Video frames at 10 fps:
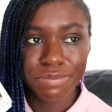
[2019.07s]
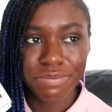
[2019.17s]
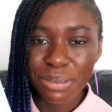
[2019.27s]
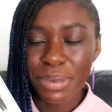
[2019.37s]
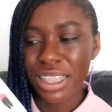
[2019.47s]
I
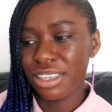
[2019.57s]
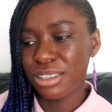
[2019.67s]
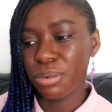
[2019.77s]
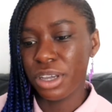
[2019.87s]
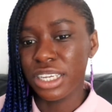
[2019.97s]
recommend
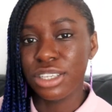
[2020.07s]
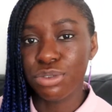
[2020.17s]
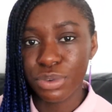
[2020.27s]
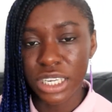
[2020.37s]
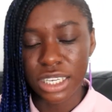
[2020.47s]
this one.
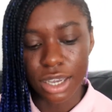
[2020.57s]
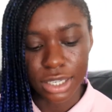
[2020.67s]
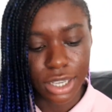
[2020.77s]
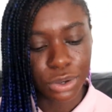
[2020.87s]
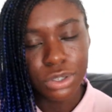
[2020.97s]
It's really
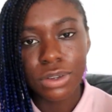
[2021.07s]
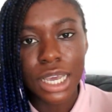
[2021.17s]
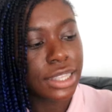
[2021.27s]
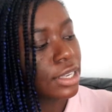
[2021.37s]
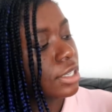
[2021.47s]
nice. I also
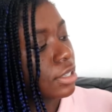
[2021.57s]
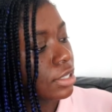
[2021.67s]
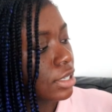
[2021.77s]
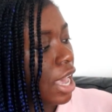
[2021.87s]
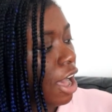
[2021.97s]
like that it
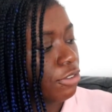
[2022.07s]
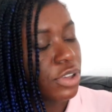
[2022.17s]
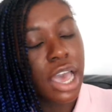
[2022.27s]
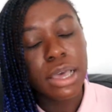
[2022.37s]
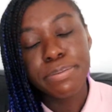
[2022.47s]
doesn't
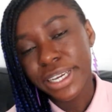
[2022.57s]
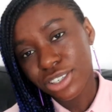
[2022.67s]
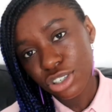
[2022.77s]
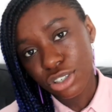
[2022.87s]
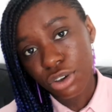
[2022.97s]
have
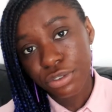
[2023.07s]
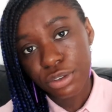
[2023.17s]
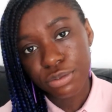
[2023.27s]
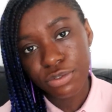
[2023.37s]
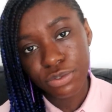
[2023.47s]
pictures of
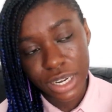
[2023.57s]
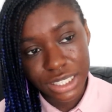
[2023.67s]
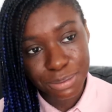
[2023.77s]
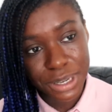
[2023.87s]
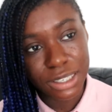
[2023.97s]
the
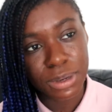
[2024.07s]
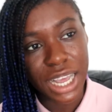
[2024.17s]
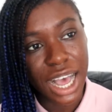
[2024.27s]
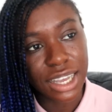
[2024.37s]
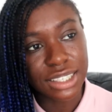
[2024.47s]
recipes, but
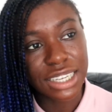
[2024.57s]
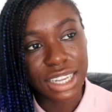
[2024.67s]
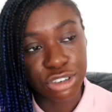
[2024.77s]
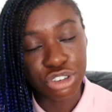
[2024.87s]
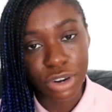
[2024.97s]
it has
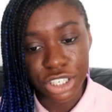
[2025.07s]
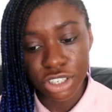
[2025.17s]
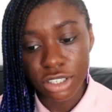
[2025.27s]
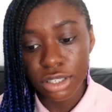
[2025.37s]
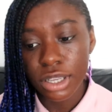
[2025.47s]

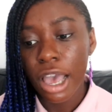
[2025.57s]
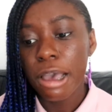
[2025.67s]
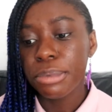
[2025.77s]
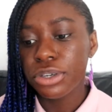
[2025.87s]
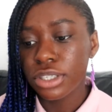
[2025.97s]
illustrations,
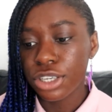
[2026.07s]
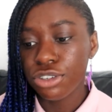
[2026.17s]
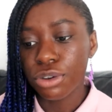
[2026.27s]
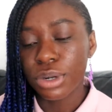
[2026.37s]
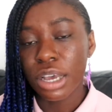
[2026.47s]
because then you
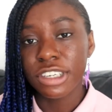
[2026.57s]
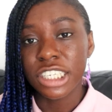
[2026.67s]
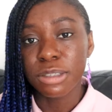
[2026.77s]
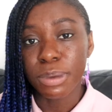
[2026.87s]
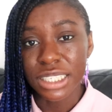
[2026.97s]
don't have an
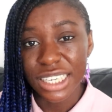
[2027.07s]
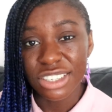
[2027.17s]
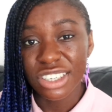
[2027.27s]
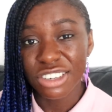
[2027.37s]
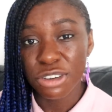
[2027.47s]

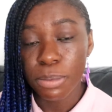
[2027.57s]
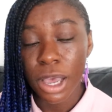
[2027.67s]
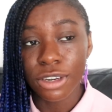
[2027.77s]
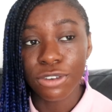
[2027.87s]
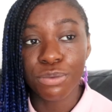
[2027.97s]
expectation in your
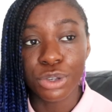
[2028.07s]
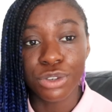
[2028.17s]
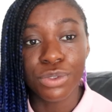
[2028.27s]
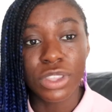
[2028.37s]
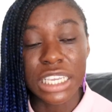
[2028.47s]
mind of what
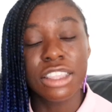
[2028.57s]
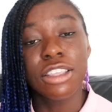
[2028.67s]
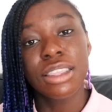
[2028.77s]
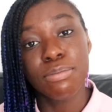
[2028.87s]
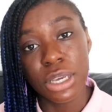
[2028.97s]
you think the
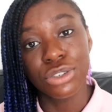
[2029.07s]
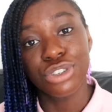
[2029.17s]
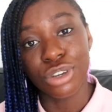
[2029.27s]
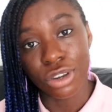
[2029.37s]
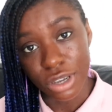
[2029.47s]
meal
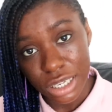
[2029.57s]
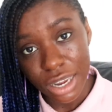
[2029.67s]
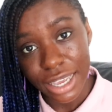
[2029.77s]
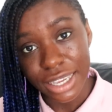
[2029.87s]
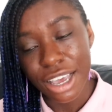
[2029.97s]
should look
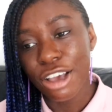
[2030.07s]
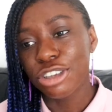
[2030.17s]
like.